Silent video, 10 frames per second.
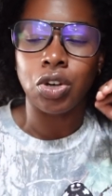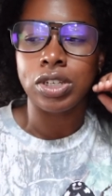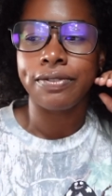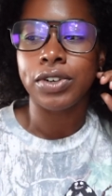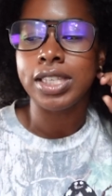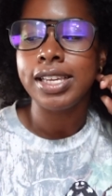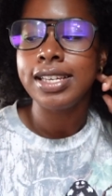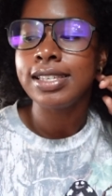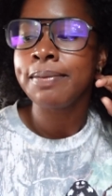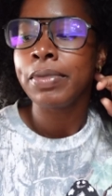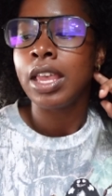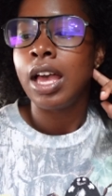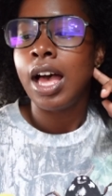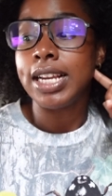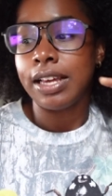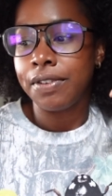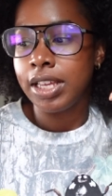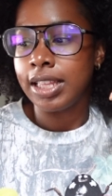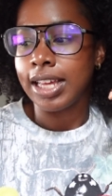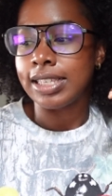differences. I
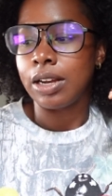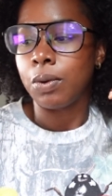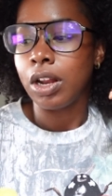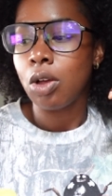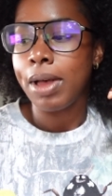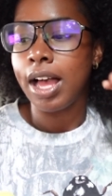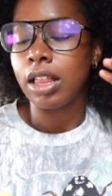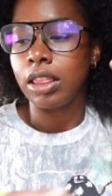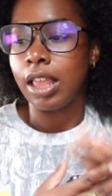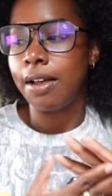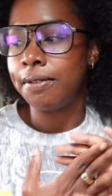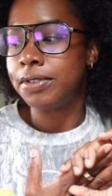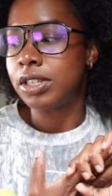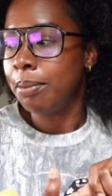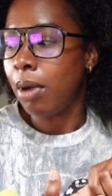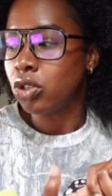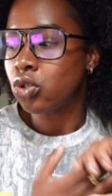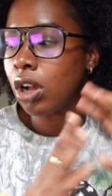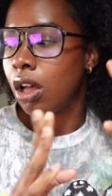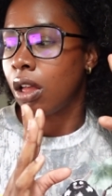definitely, like I said, I want to go back. Loved
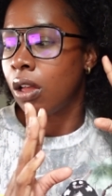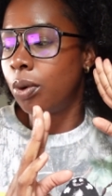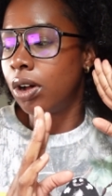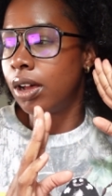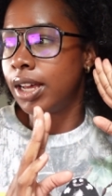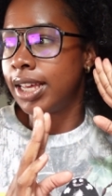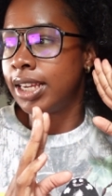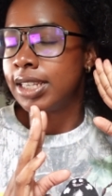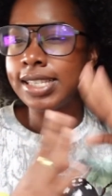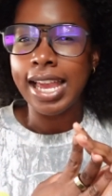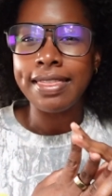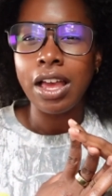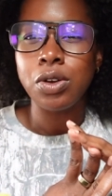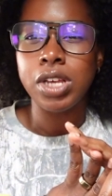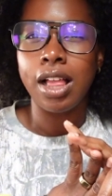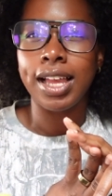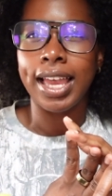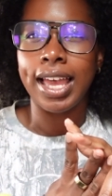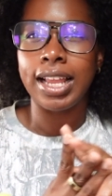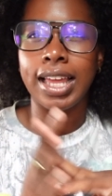Montreal. Would stay at that hotel
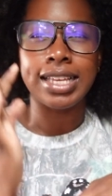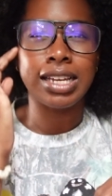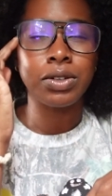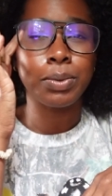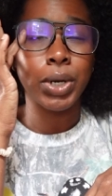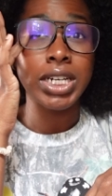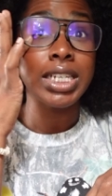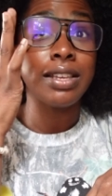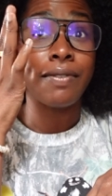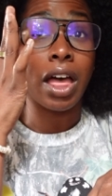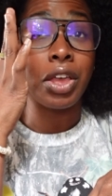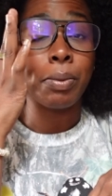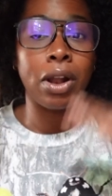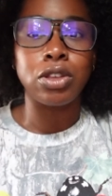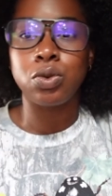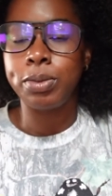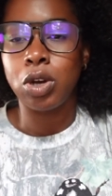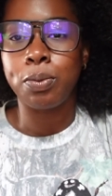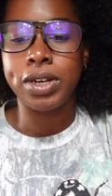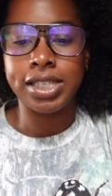again. Like I said, it was a pretty decent value, but also would be
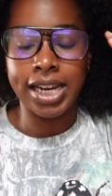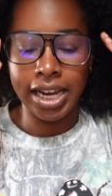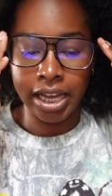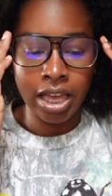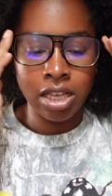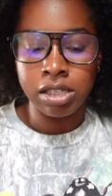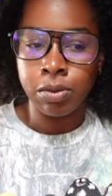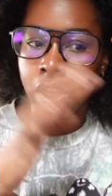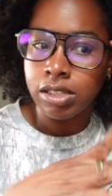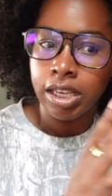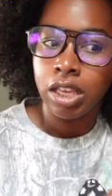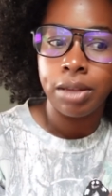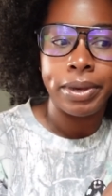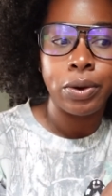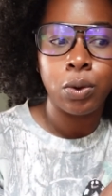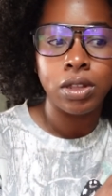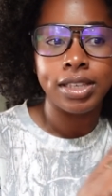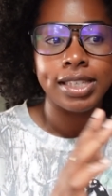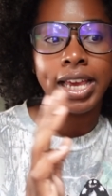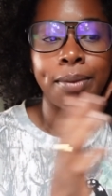open to staying somewhere else. Like it could be cool to
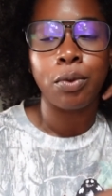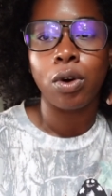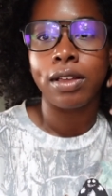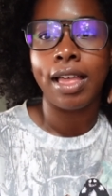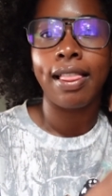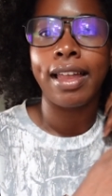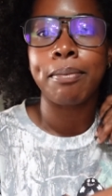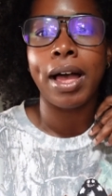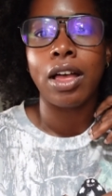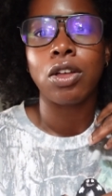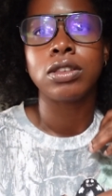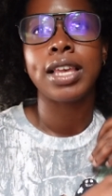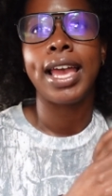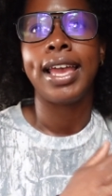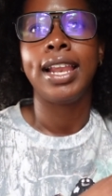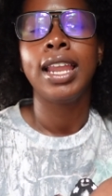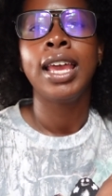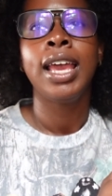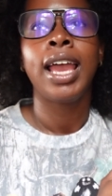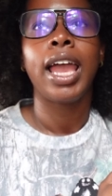stay more in that like Miles End
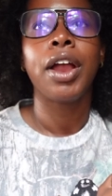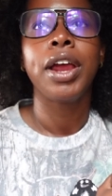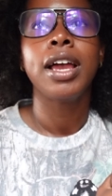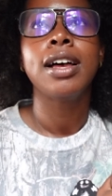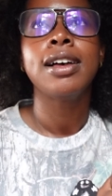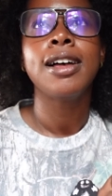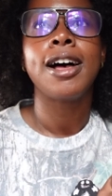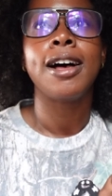area.